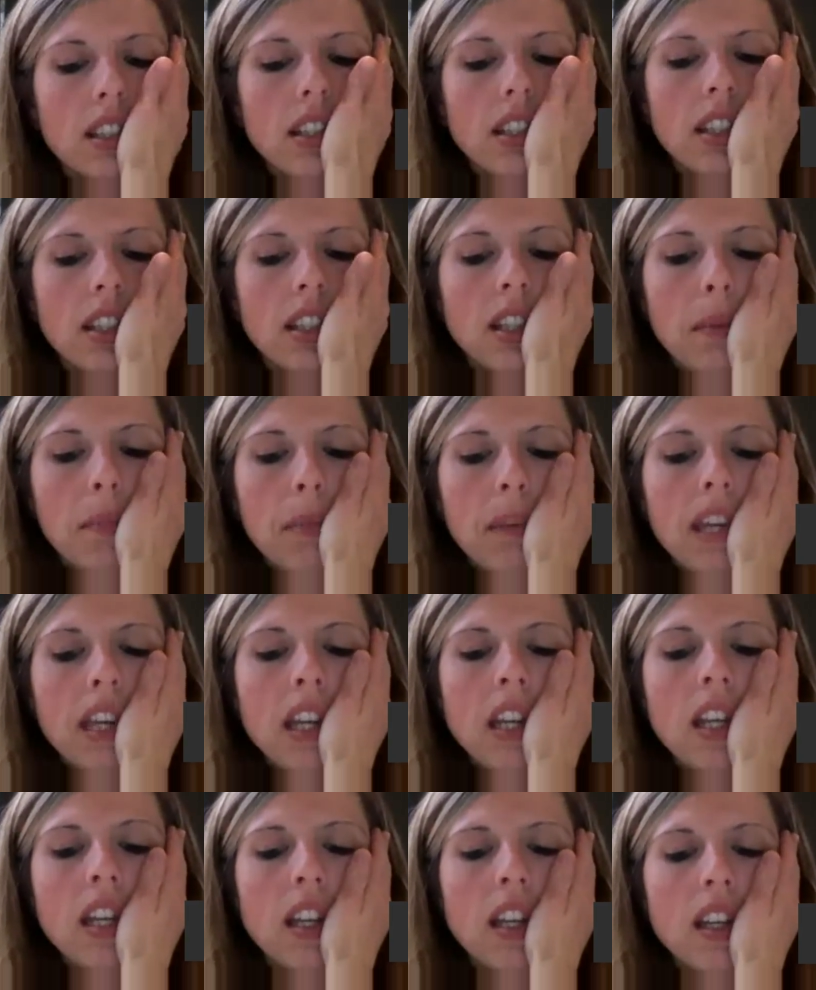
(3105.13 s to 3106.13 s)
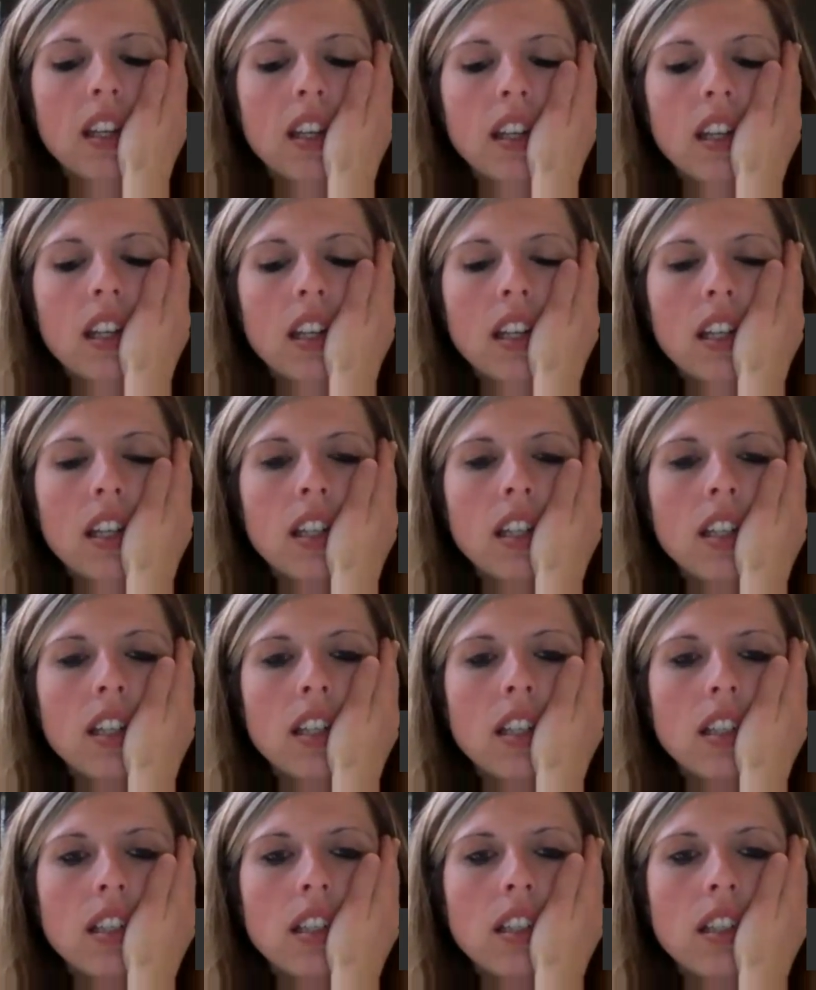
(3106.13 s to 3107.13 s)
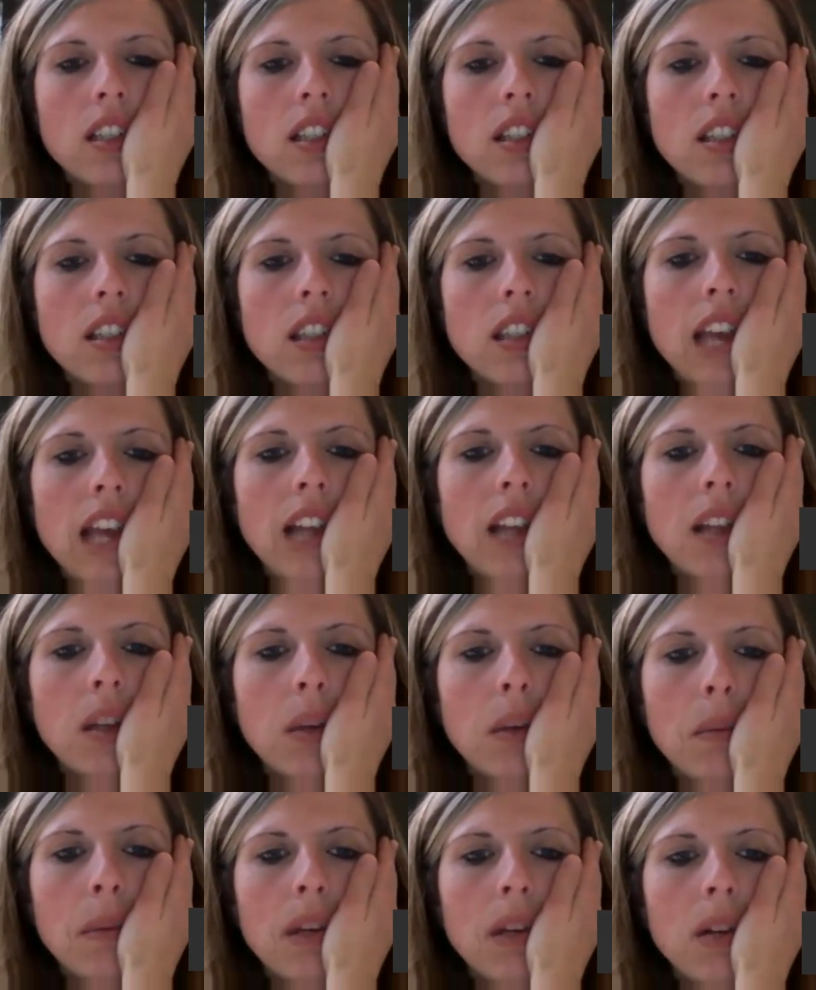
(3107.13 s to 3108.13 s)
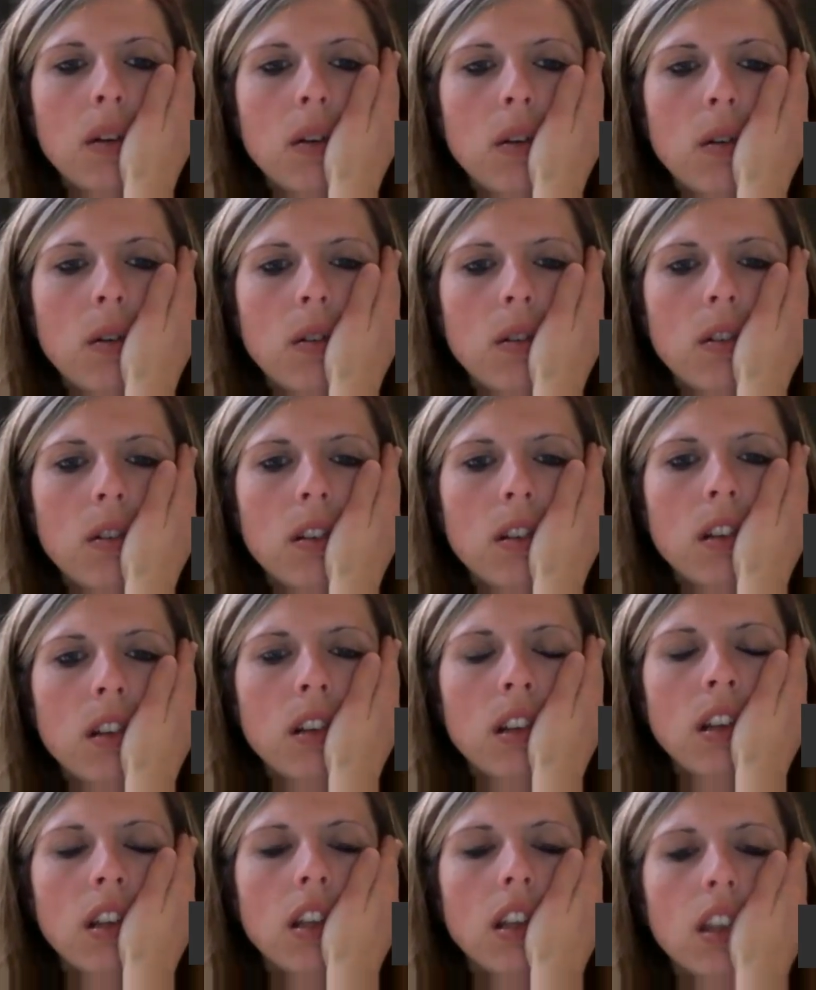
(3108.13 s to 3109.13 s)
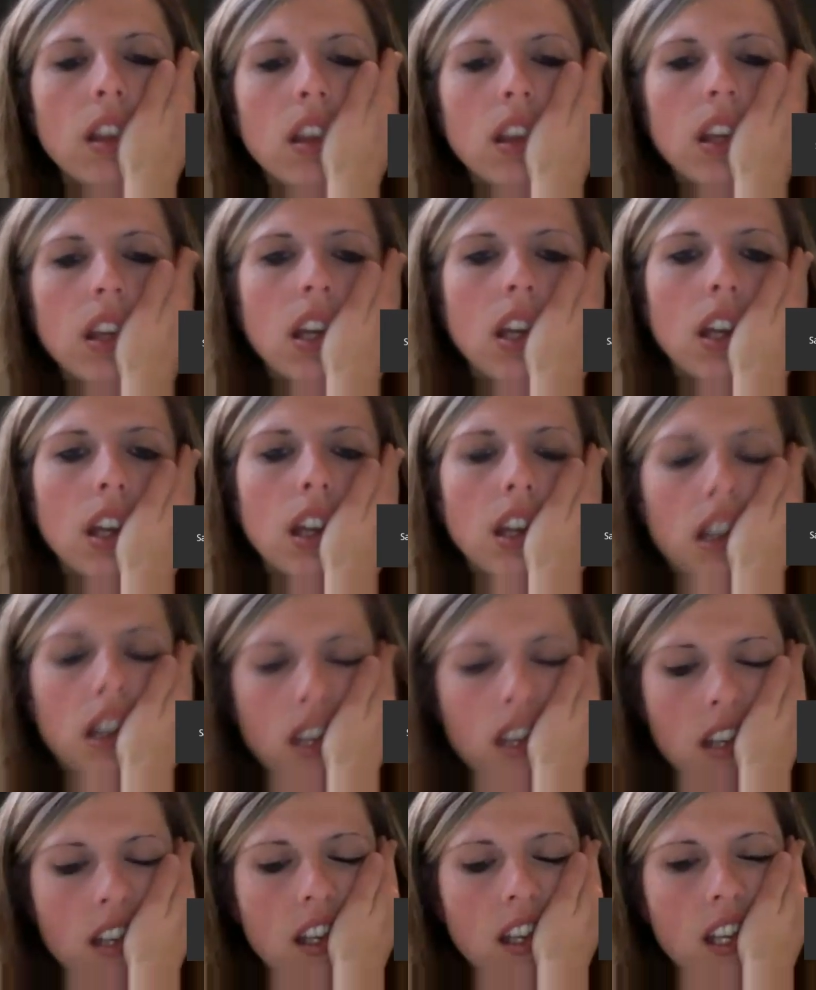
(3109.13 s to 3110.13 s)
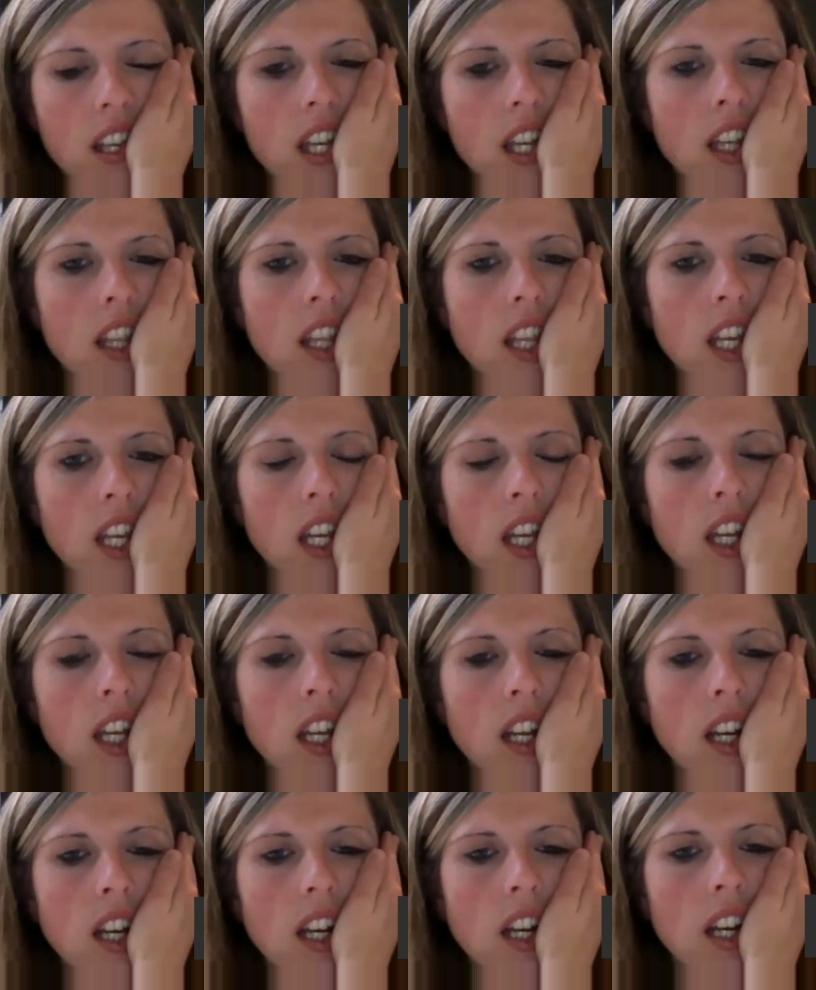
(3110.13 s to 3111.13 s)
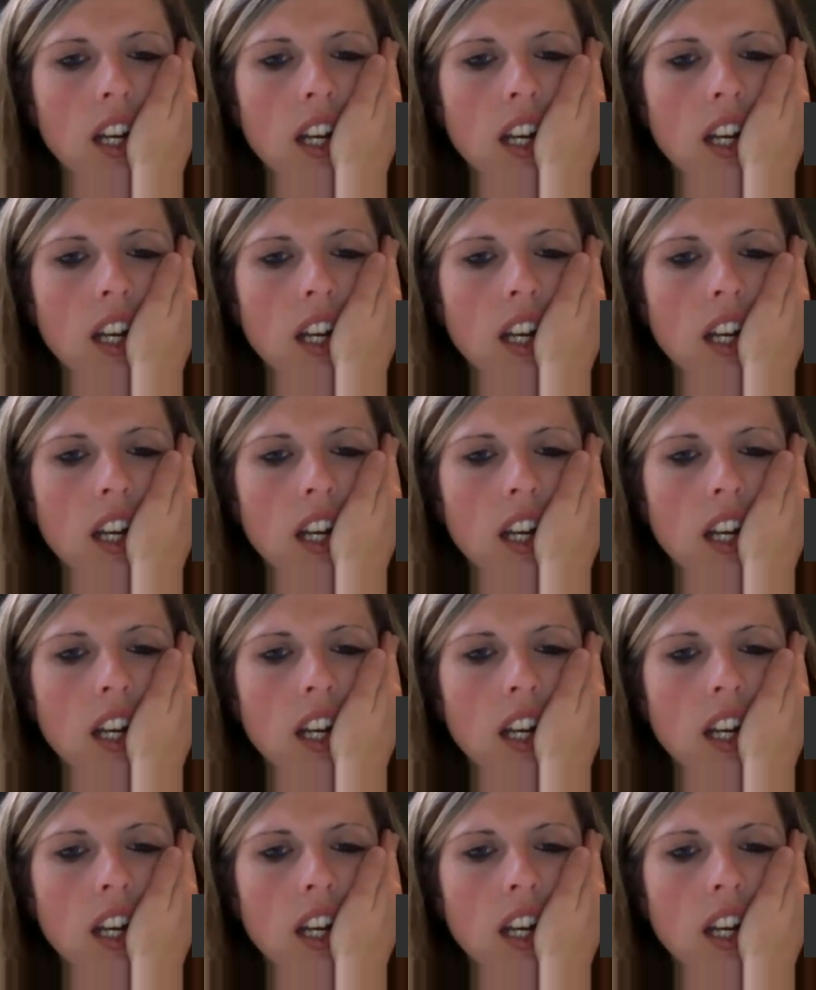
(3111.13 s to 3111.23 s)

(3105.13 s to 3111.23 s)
the median is that little middle thing, and then